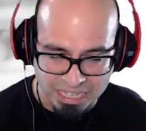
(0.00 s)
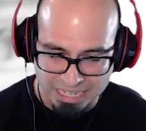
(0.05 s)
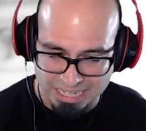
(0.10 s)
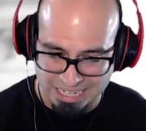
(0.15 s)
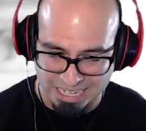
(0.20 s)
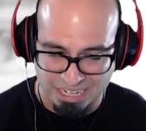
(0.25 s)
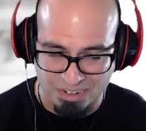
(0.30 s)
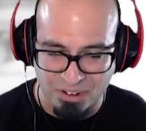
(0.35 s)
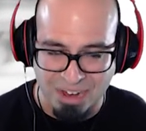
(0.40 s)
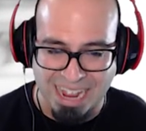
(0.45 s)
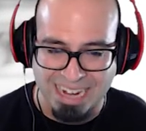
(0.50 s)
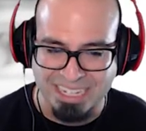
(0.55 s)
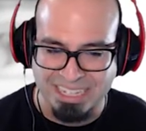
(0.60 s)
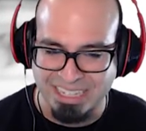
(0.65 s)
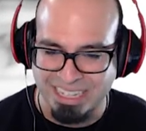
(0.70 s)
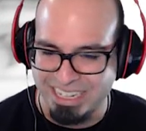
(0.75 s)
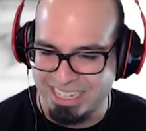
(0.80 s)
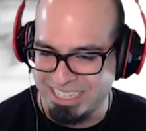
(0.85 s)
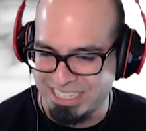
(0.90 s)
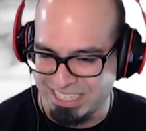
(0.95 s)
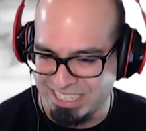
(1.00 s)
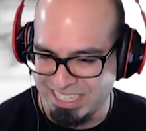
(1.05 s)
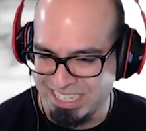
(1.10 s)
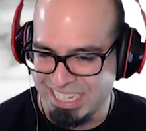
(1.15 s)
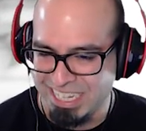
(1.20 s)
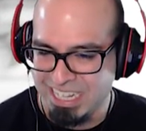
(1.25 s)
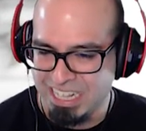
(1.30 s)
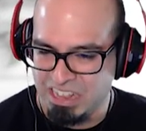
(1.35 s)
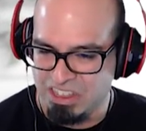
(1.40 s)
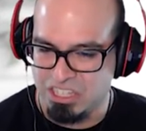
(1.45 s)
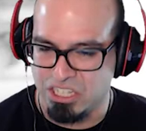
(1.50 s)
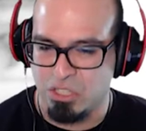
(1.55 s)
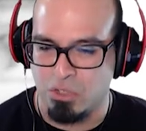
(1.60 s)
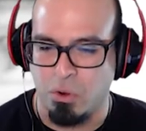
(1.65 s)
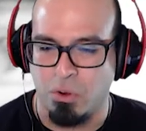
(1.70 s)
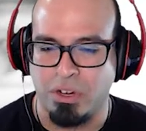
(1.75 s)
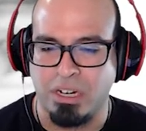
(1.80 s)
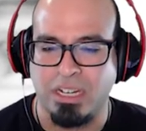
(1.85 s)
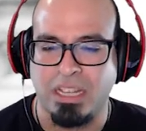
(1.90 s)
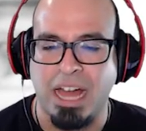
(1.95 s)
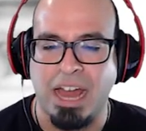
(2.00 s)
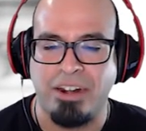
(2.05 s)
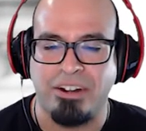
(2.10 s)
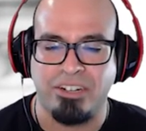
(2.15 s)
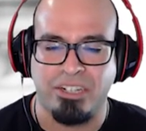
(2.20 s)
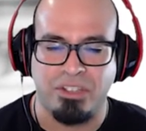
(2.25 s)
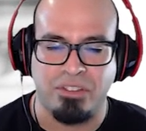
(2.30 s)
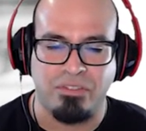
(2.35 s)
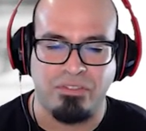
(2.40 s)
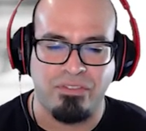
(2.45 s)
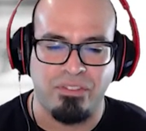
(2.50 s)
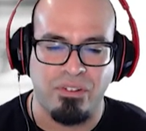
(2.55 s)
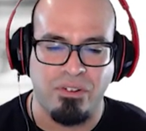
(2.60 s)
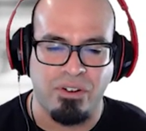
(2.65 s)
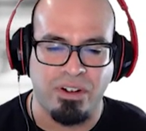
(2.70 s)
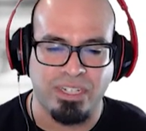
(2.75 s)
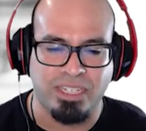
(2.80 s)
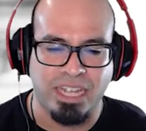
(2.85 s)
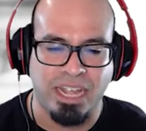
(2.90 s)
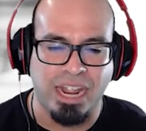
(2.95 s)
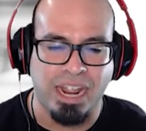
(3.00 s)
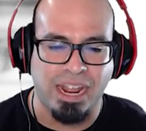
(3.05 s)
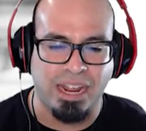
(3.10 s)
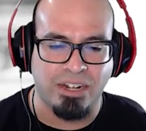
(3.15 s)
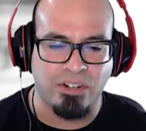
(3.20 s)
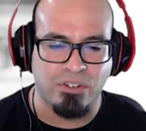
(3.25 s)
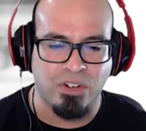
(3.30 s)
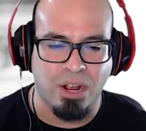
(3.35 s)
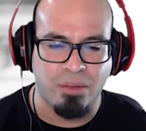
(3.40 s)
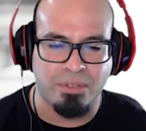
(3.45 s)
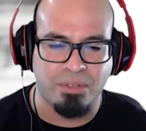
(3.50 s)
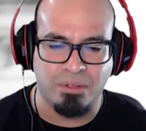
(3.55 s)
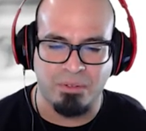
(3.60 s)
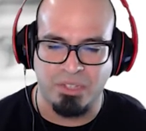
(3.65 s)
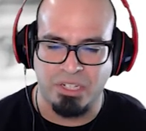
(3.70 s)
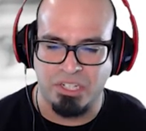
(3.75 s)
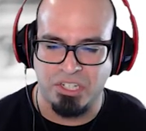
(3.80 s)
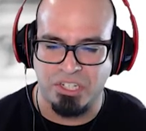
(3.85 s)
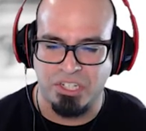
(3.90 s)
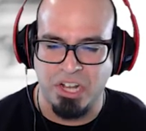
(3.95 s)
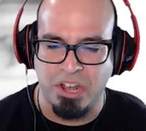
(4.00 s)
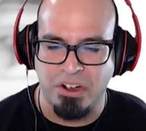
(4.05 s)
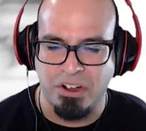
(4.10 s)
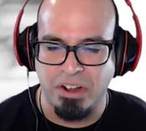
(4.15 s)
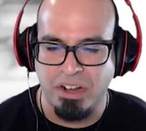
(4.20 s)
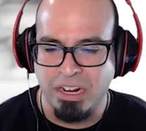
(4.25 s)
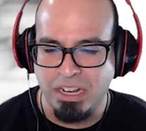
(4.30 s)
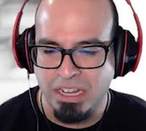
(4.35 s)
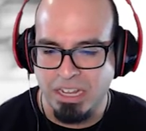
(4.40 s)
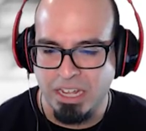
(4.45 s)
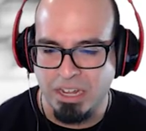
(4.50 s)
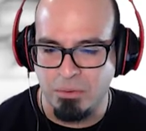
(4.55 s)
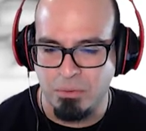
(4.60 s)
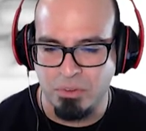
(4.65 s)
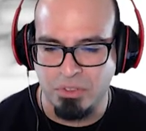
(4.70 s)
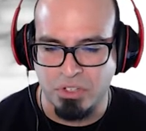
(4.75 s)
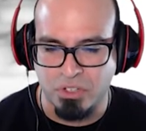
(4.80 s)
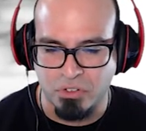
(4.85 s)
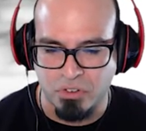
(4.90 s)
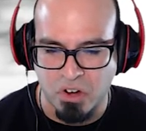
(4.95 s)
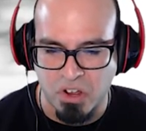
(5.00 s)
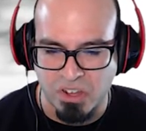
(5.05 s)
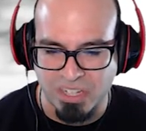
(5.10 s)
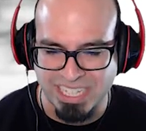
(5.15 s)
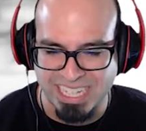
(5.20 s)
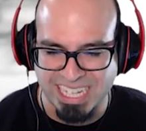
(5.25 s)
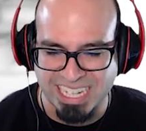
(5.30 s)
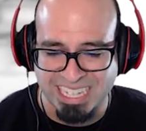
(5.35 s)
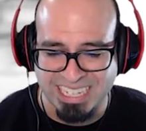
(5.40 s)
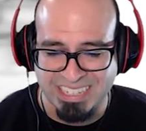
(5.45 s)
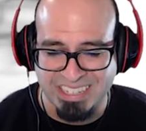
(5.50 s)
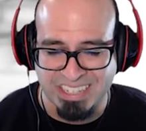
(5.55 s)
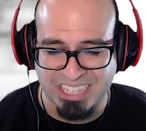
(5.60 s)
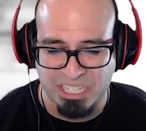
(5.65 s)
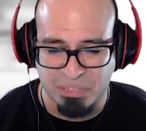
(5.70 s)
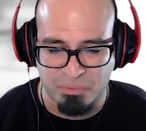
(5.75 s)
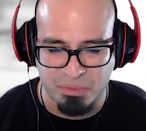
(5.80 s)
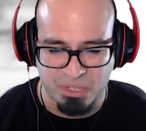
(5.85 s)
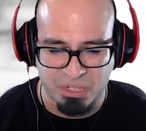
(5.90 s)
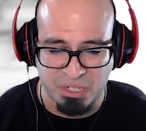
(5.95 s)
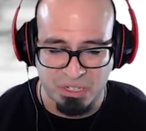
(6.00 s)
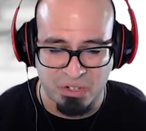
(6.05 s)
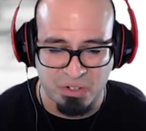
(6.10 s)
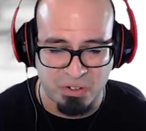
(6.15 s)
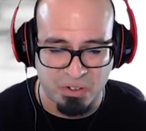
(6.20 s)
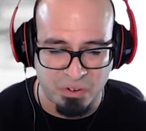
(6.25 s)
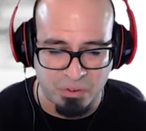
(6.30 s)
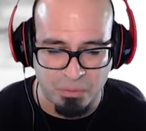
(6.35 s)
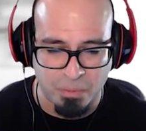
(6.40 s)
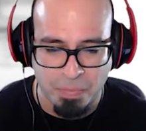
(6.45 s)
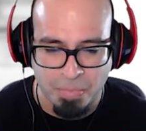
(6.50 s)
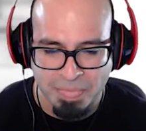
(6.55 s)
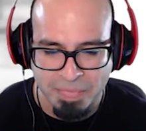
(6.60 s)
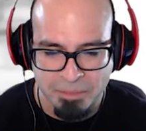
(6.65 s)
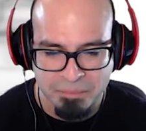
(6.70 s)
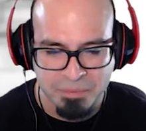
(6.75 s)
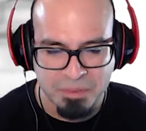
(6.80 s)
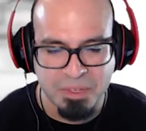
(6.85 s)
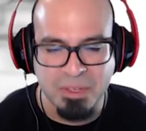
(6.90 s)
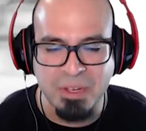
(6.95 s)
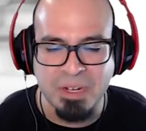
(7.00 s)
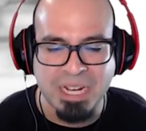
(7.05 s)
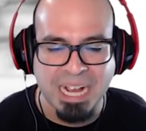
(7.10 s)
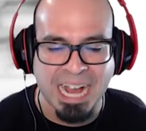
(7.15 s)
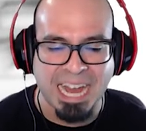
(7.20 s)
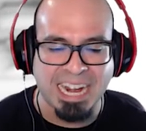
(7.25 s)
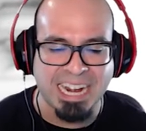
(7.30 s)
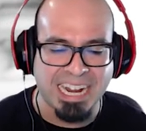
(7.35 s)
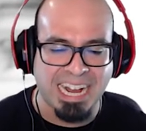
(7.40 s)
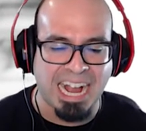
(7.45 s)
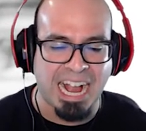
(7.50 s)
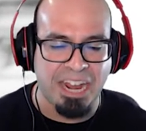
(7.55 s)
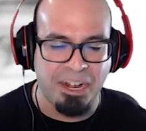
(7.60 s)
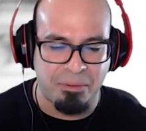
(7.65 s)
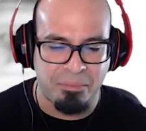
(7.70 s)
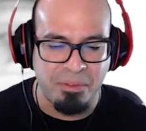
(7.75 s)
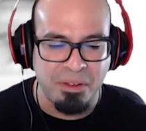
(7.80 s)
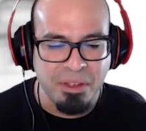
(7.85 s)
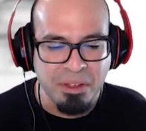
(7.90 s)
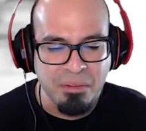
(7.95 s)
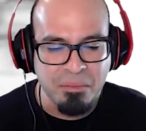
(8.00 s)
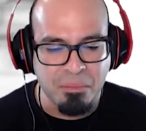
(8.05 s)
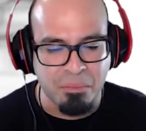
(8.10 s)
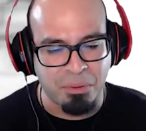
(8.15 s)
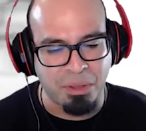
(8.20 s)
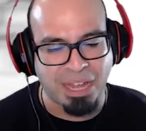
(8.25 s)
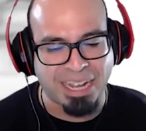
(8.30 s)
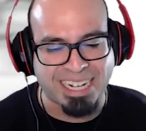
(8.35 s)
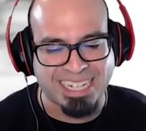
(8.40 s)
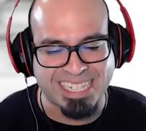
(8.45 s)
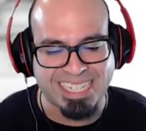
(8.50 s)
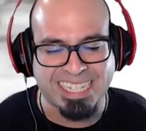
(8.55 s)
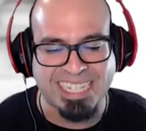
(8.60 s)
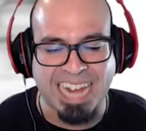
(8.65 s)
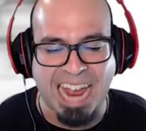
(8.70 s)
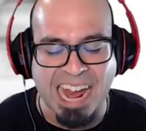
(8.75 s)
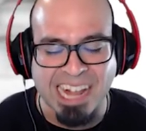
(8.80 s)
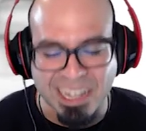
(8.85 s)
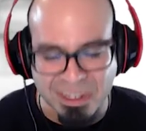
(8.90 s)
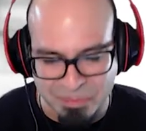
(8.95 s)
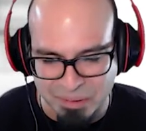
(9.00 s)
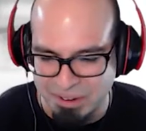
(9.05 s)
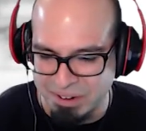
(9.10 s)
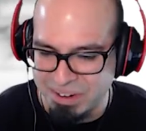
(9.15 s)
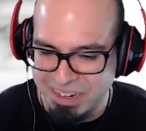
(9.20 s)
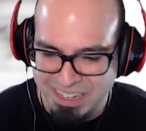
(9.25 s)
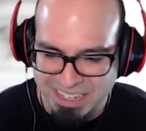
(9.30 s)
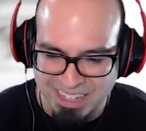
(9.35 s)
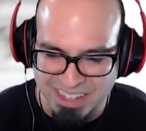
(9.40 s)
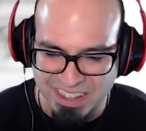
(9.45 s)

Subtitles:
Congratulations. The sword clatters on the floor as the hand drops it with a shudder and withdraws into the spittoon. You got an item, Blexcalibur.